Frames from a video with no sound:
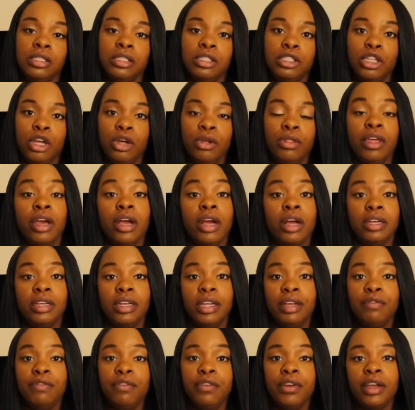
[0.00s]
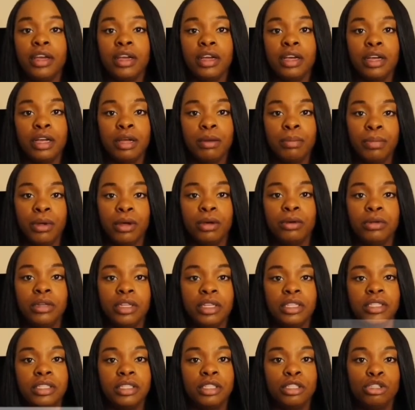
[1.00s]
So there are different
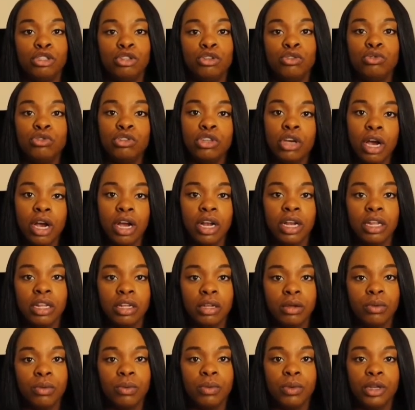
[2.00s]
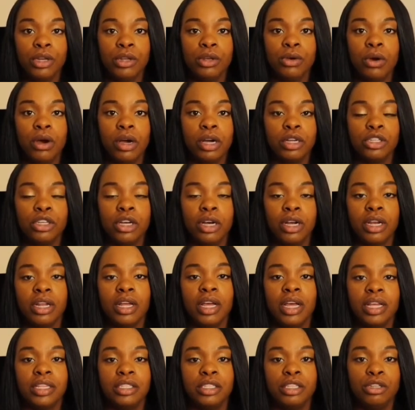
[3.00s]
components to charting when you are
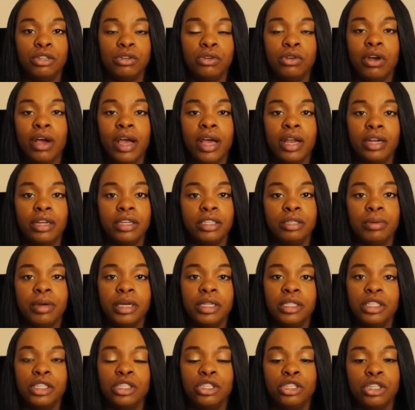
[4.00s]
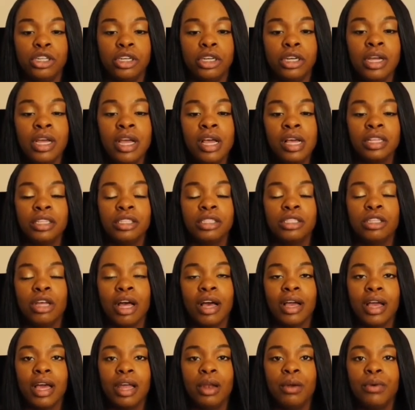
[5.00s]
charting as a new grad nurse practitioner. So I
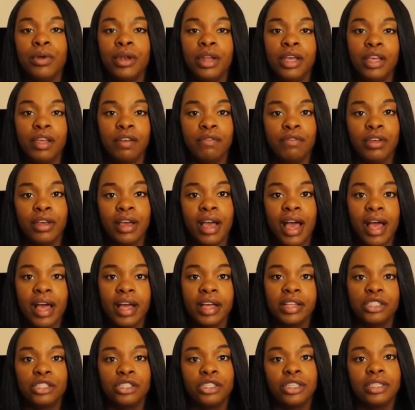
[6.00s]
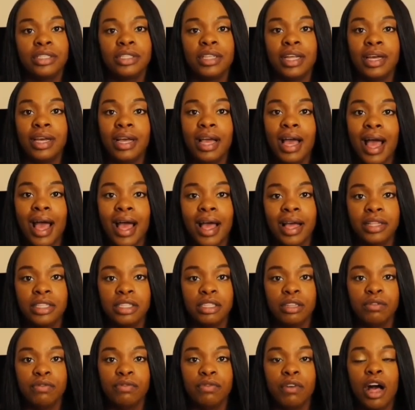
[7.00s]
kind of want to give you guys just a guide
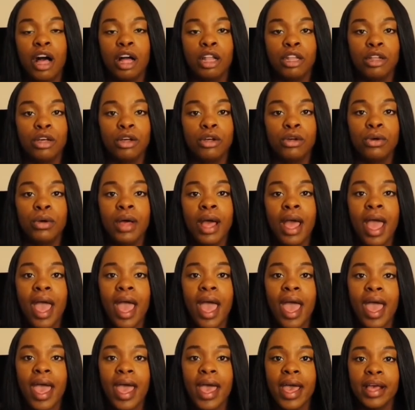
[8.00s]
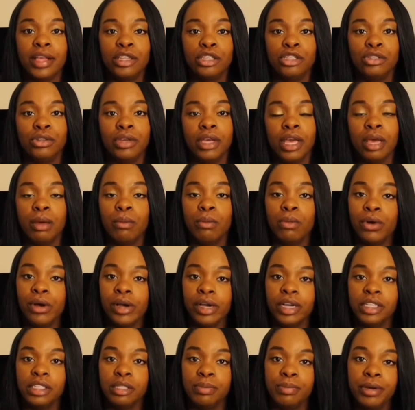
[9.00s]
to follow. As you get more
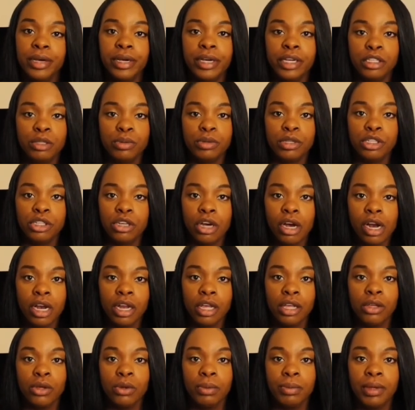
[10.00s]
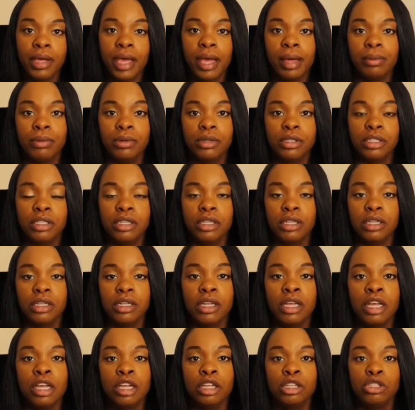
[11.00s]
experience with charting, you'll be able
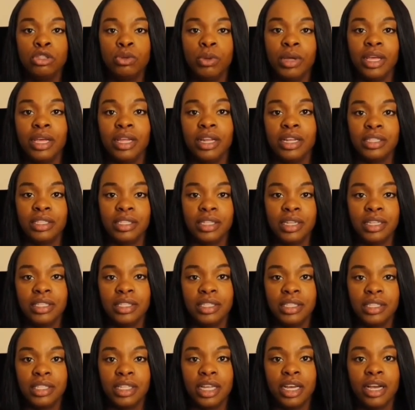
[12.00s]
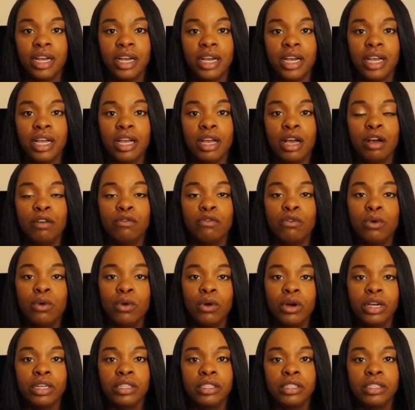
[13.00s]
to tweak it as necessary, of course